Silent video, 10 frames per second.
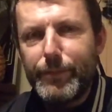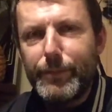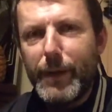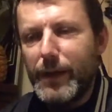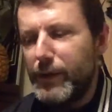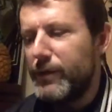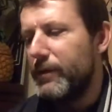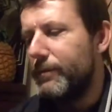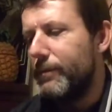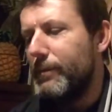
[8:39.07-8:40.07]
manage
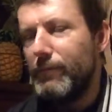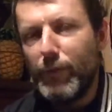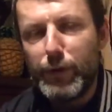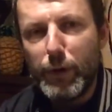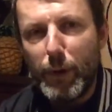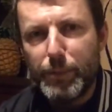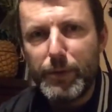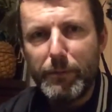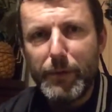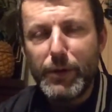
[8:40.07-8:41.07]
to rustle up
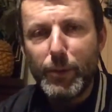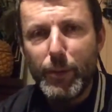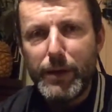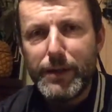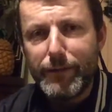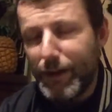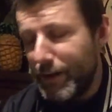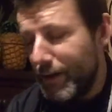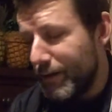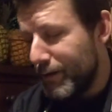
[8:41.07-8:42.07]
something to eat if they
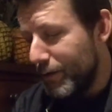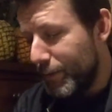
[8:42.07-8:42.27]
need to.